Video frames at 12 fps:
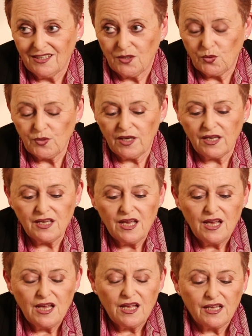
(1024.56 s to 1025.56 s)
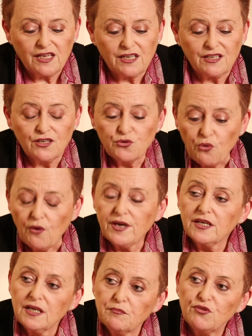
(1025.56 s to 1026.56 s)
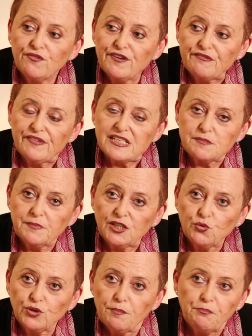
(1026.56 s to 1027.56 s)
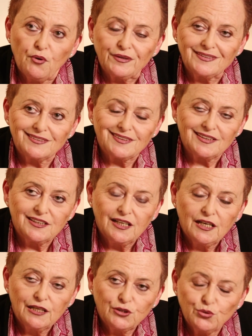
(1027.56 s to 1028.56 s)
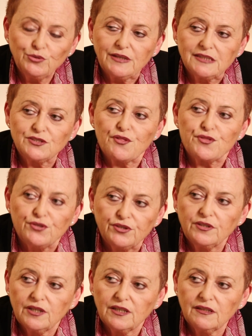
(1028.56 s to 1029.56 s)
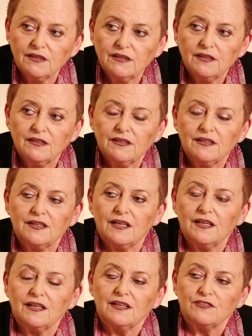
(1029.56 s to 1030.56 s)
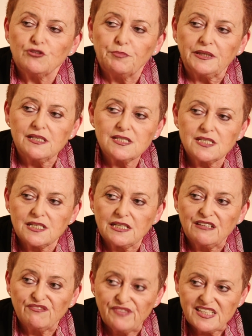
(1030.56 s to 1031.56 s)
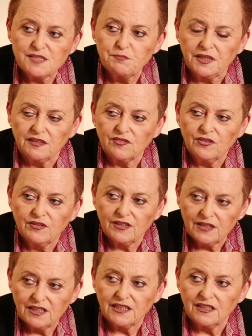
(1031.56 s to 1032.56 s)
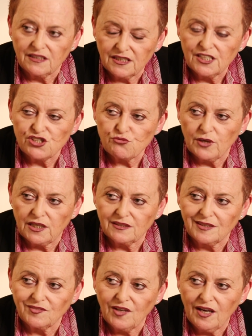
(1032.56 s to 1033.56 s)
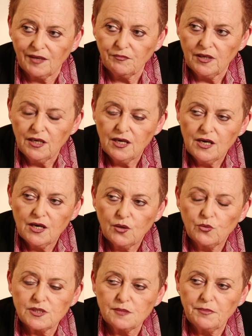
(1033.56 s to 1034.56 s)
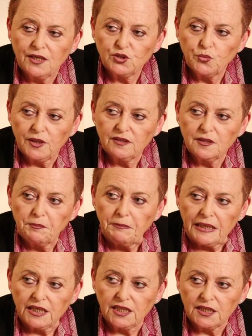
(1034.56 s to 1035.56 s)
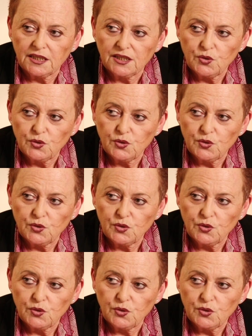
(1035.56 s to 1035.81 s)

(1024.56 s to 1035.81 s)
Okay, a growing number of investment to the point that in 2013, the Japanese investment in Israel at the time was about $20 million.